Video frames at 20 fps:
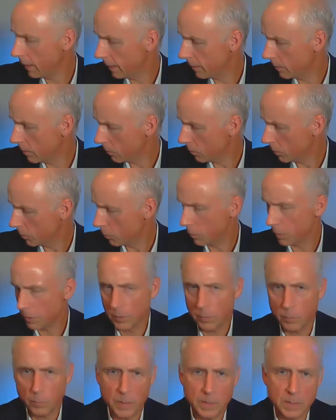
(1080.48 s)
and
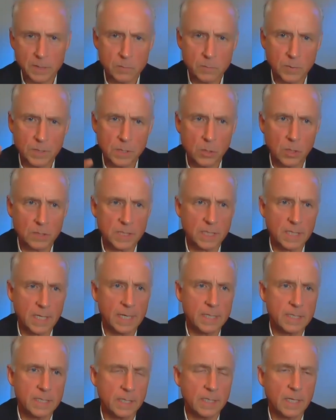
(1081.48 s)
we we looked at
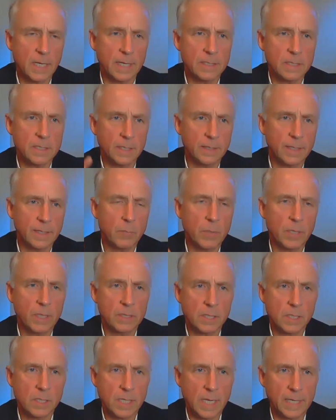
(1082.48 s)
1919. Then we get
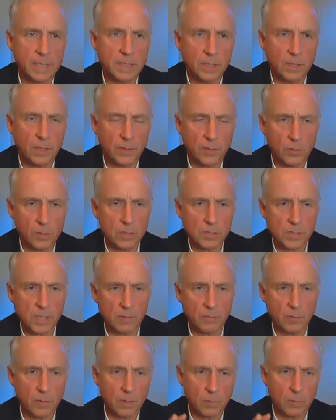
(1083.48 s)
to the
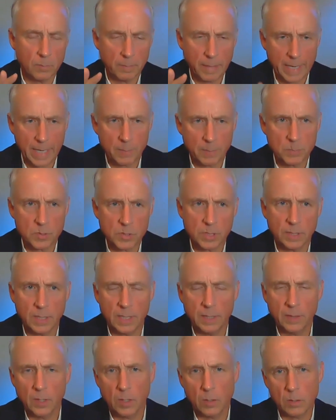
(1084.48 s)
1937 maps, and
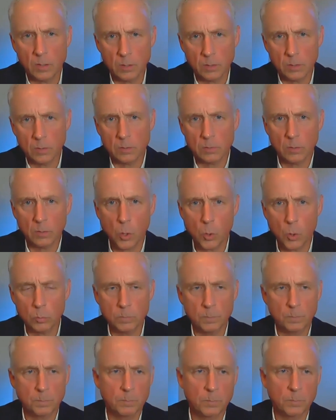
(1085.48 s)
then the the
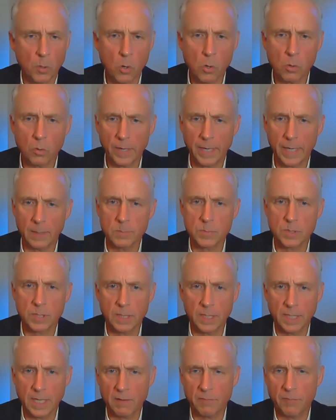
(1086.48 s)
loan programs
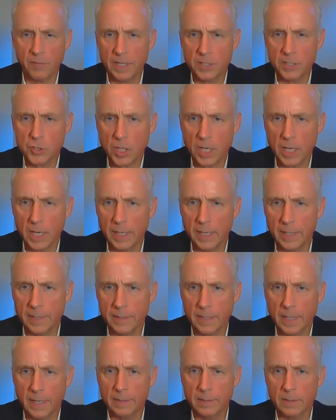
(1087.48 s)
and the FHA
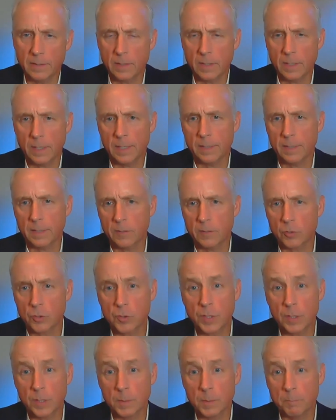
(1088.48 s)
and and and
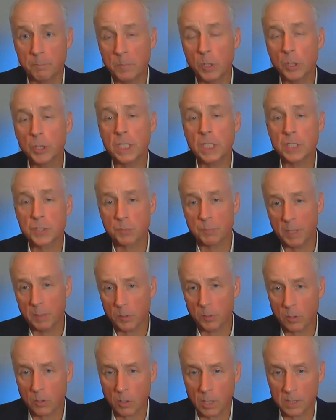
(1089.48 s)
the millions of
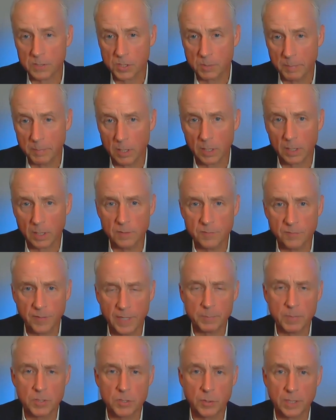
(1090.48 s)
people across America,
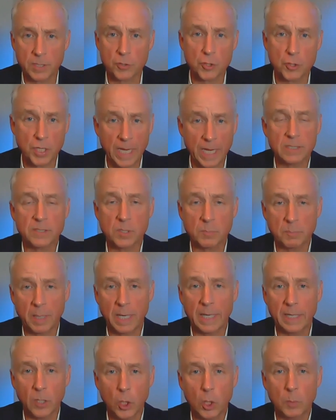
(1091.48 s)
families who had a chance to
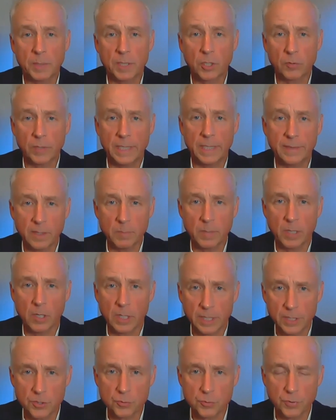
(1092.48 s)
buy a home and create the
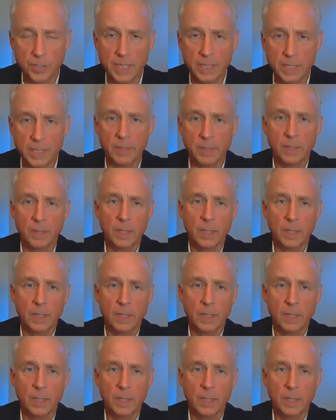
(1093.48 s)
American dream,